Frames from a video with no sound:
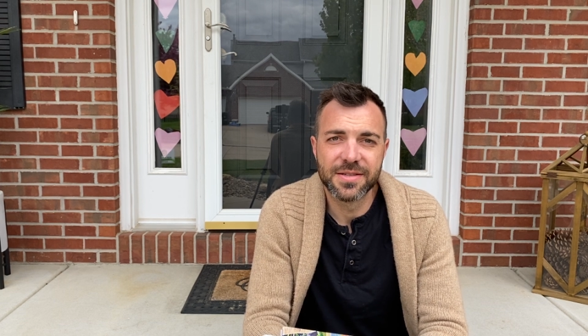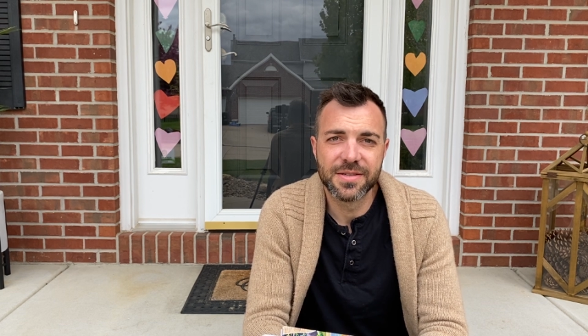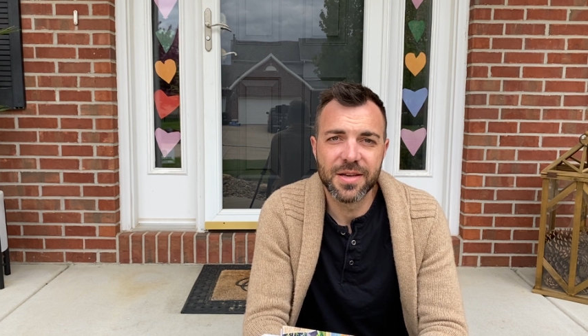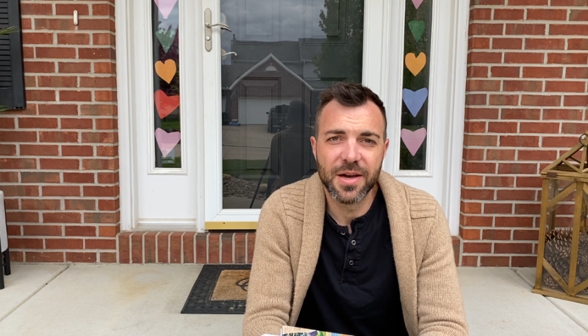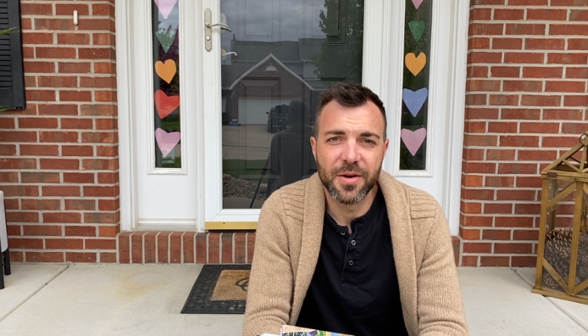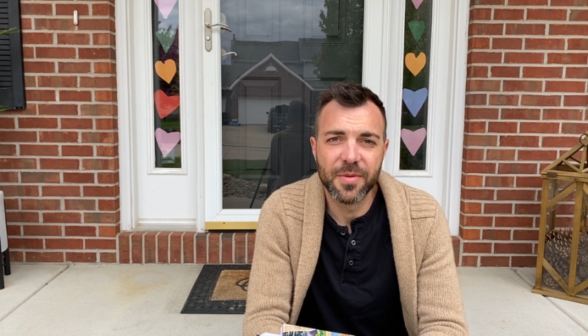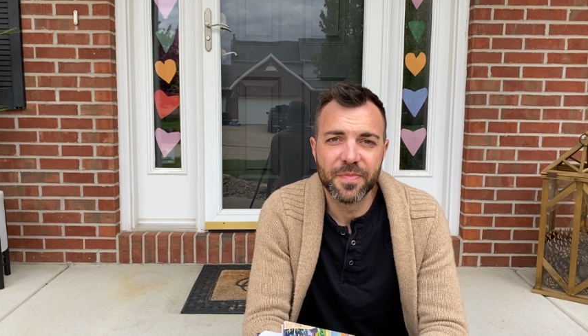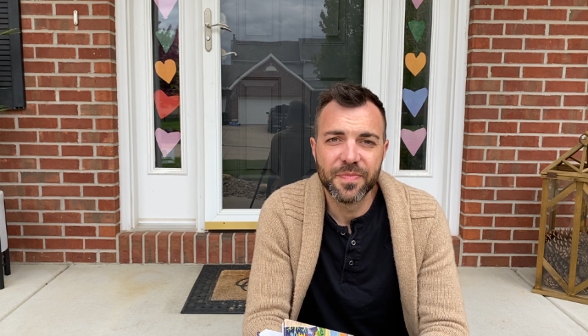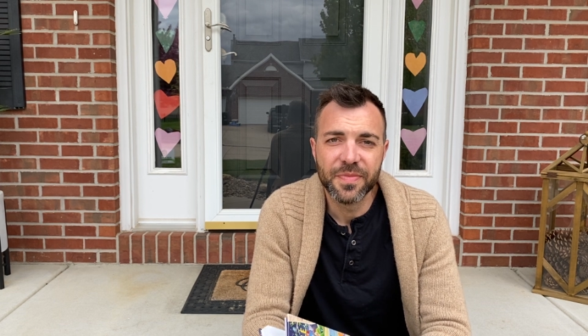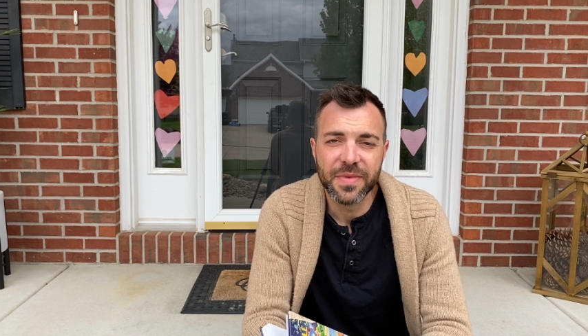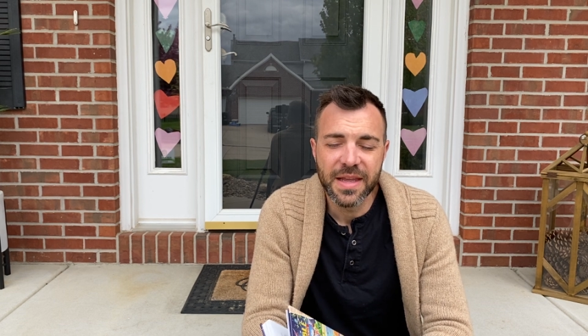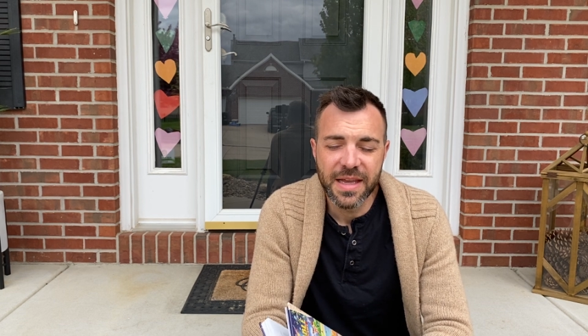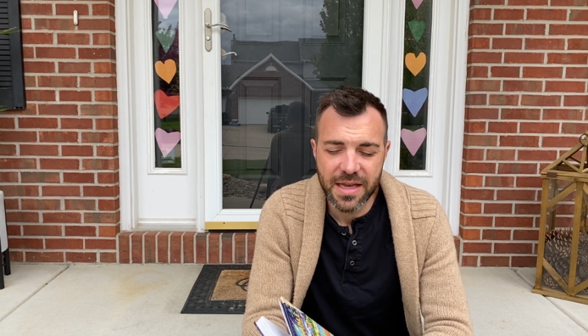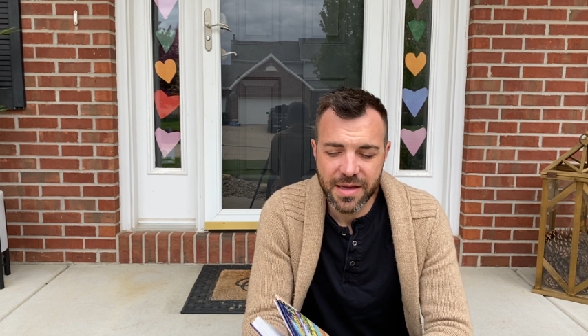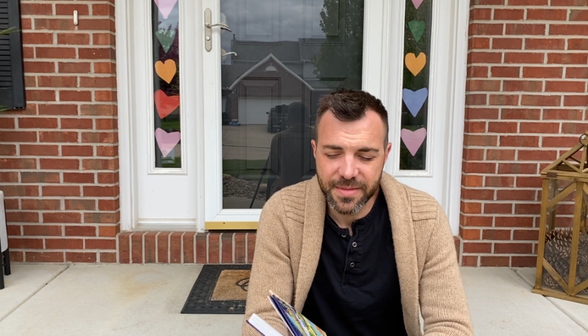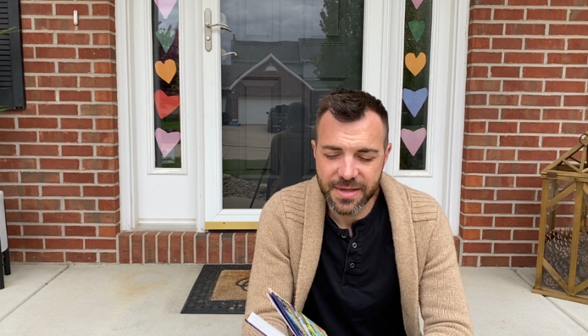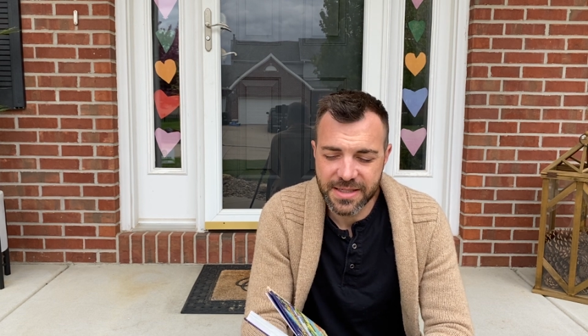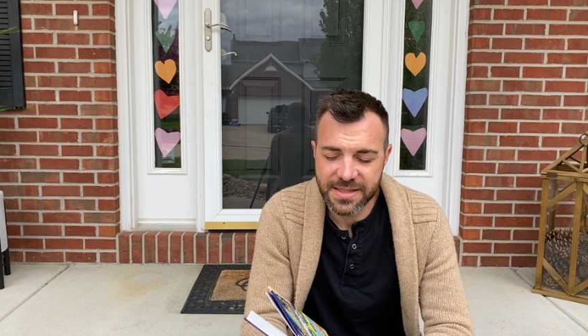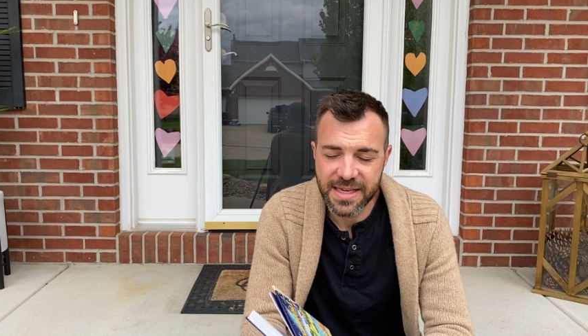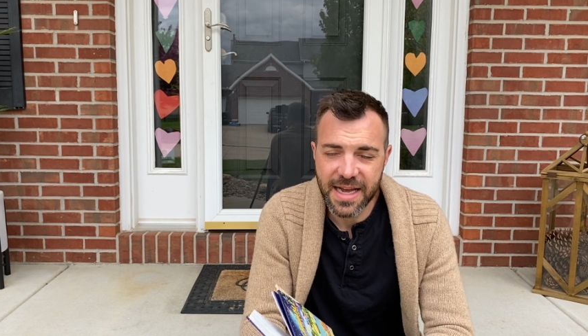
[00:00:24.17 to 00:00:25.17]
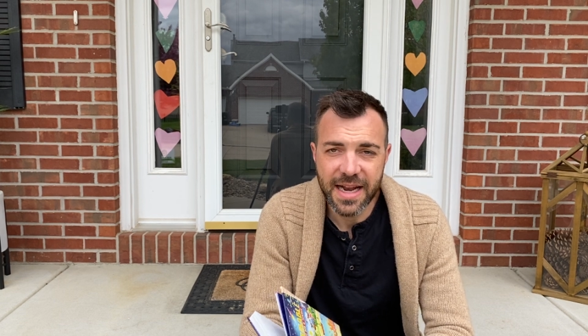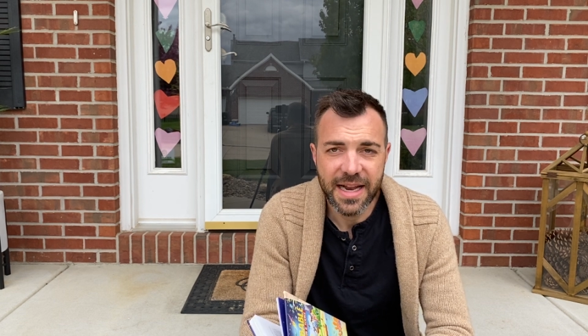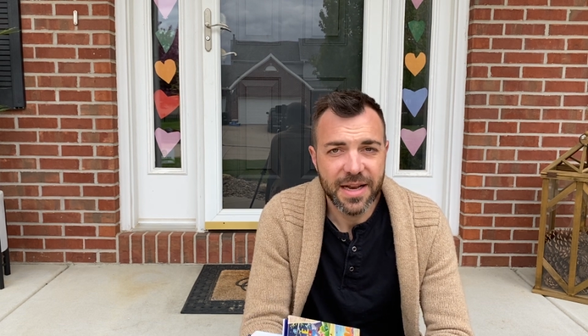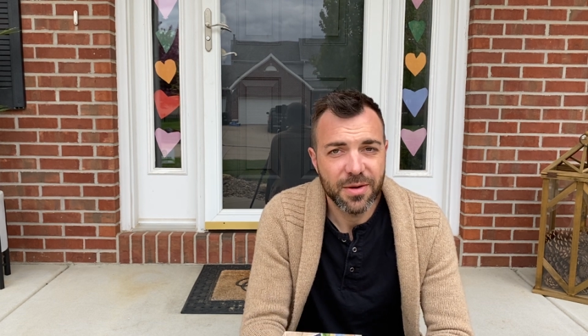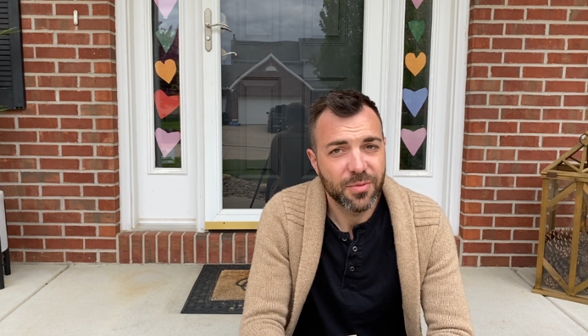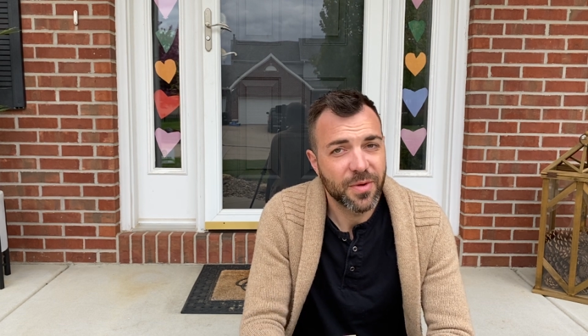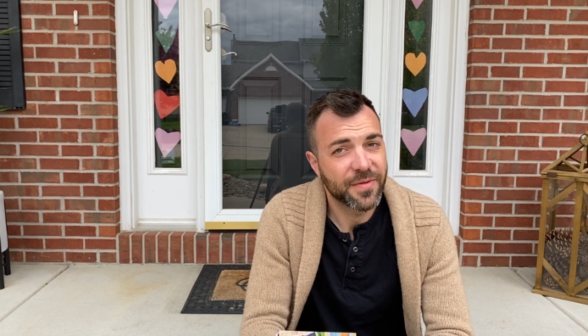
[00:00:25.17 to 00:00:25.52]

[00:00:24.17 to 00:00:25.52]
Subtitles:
So I'm excited.